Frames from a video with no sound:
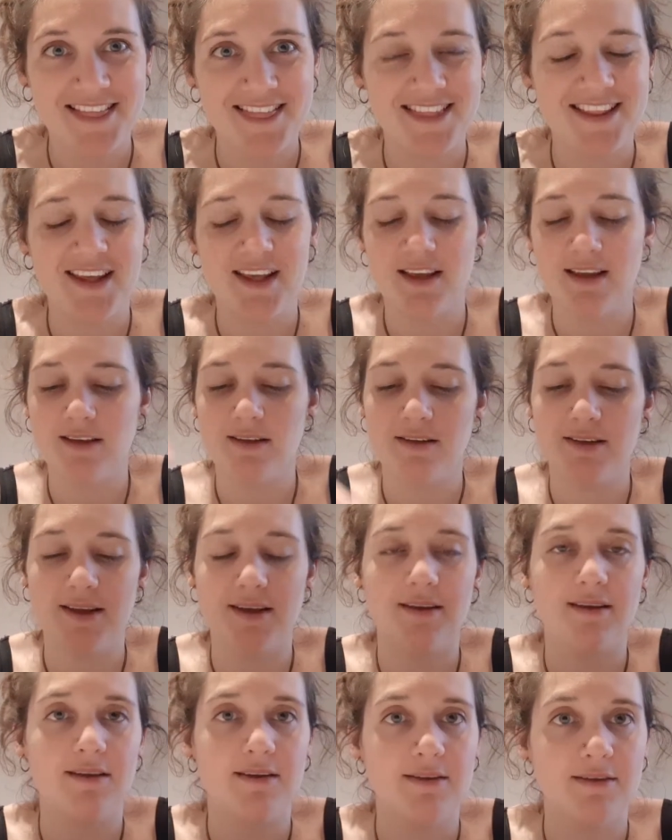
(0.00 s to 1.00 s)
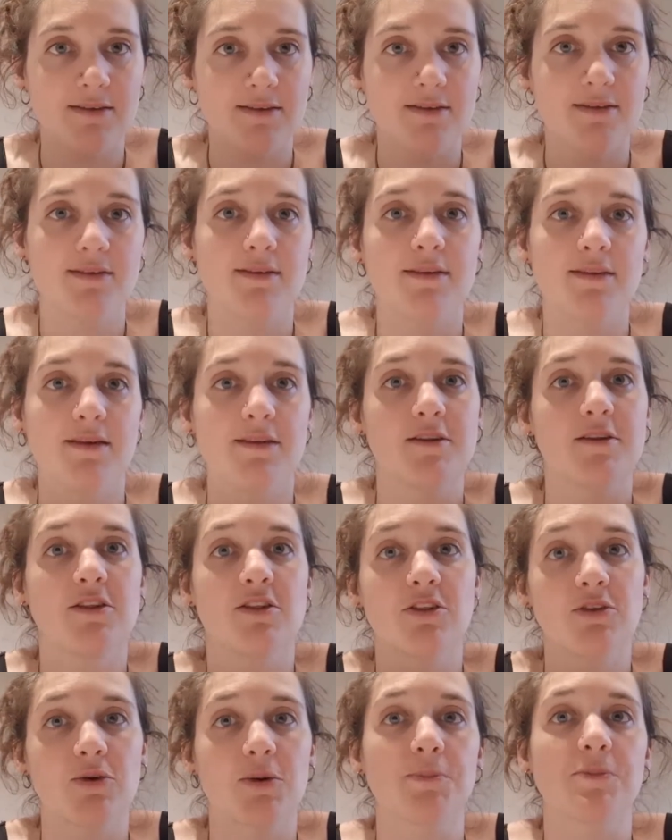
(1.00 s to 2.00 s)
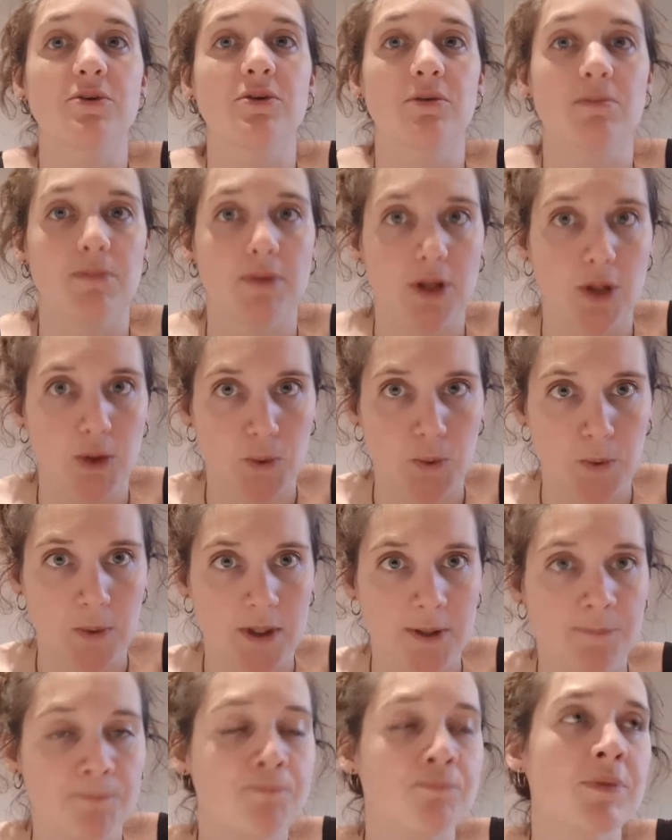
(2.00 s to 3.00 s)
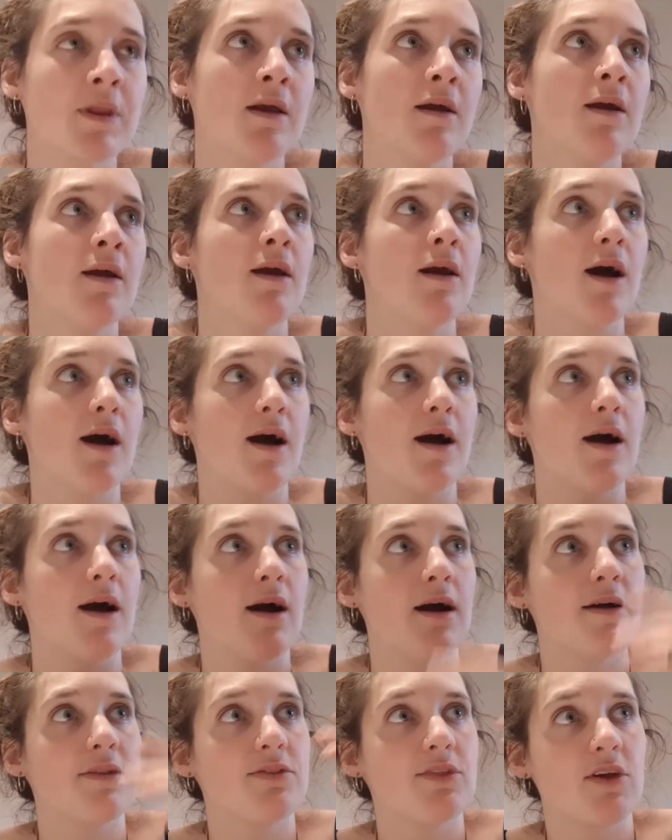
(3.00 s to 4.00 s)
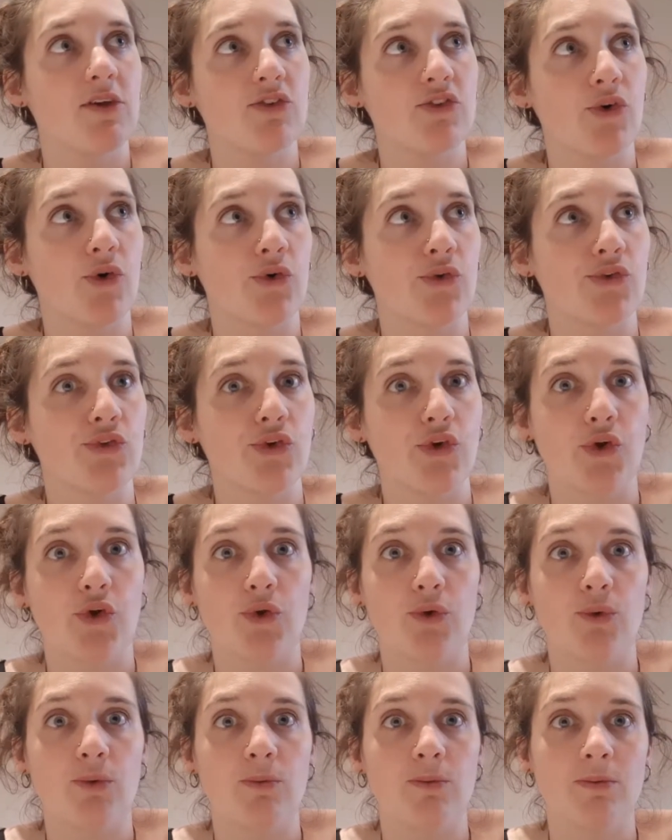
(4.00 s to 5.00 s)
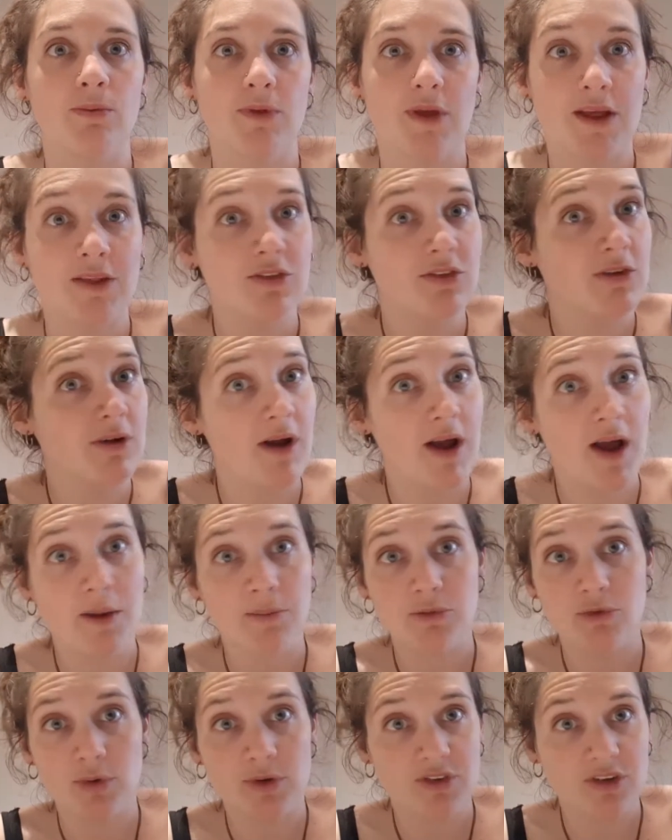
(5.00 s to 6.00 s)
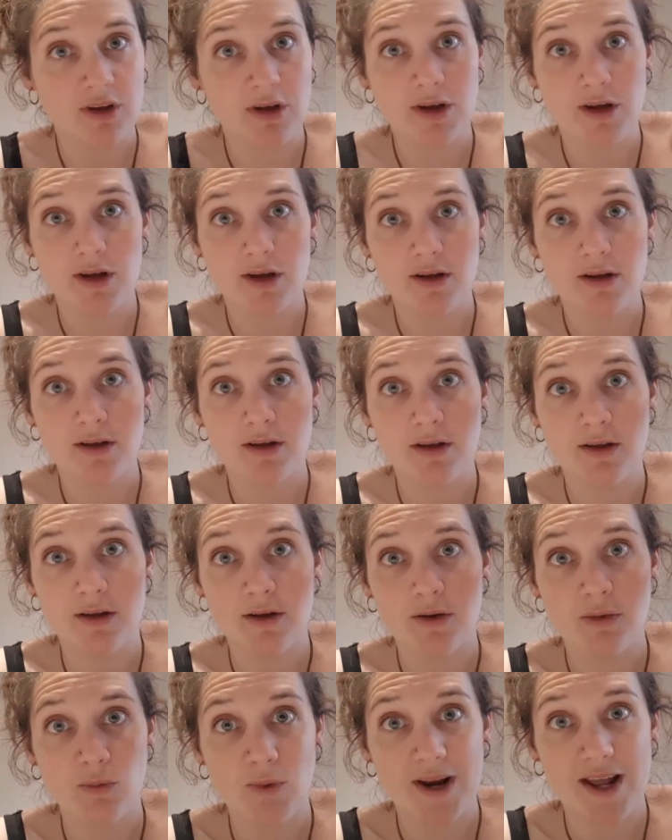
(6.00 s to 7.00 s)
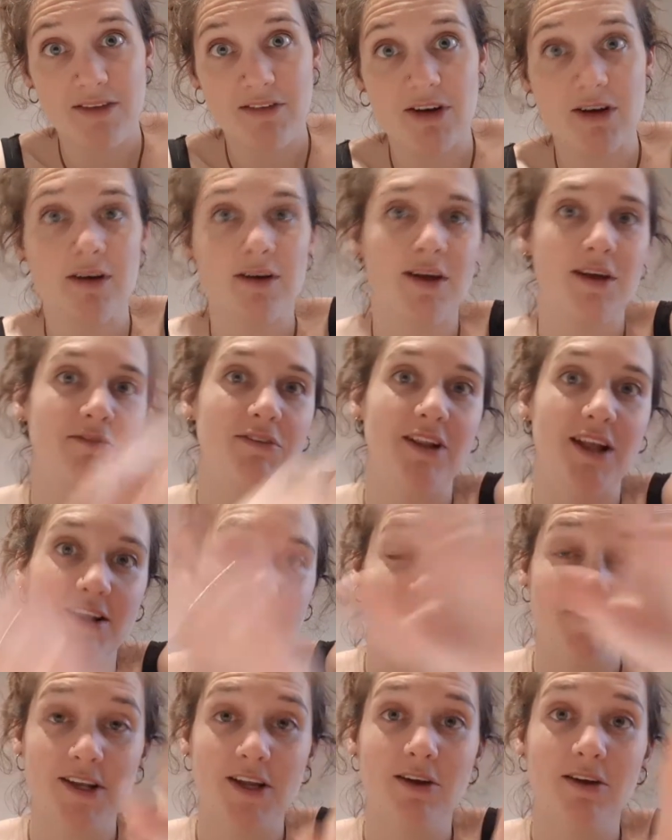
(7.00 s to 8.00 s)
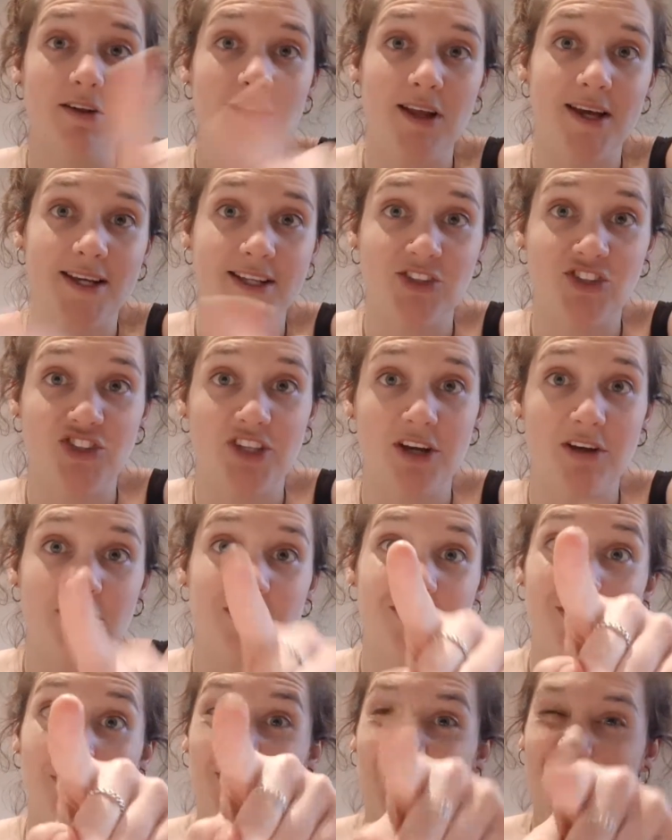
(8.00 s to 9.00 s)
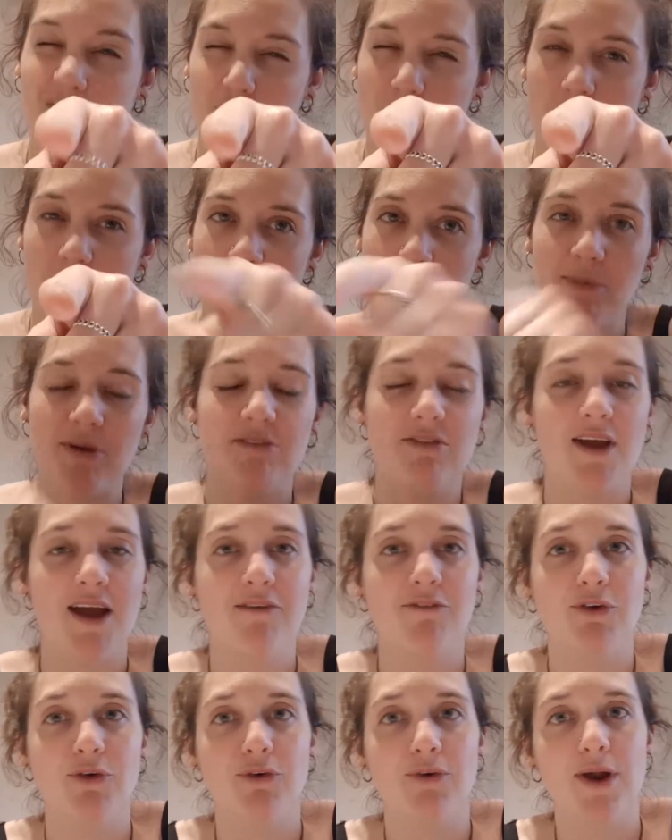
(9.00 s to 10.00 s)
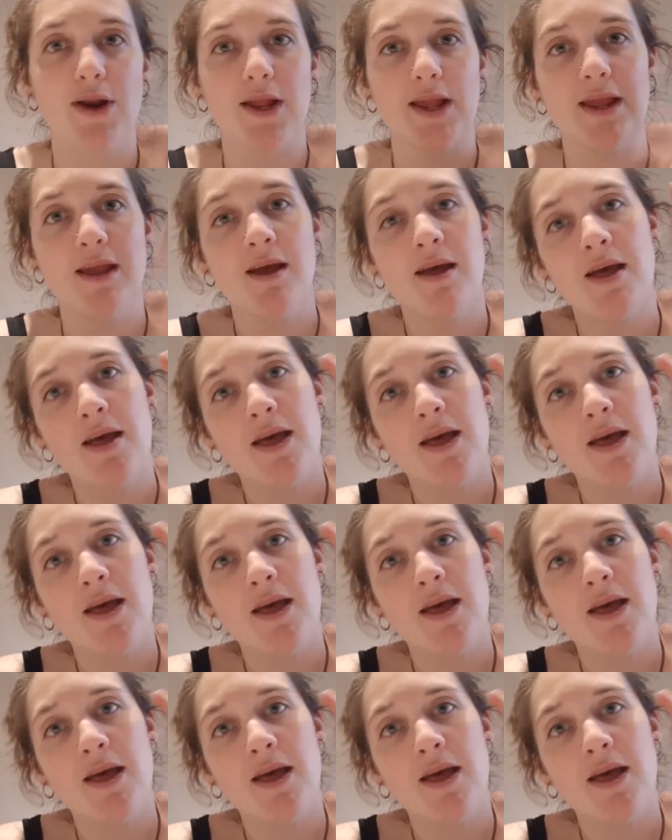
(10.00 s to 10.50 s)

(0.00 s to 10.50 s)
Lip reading: The link is in the description below. There's also Instagram, Twitter, whatever. If you like the video, like and share it, subscribe if you haven't already.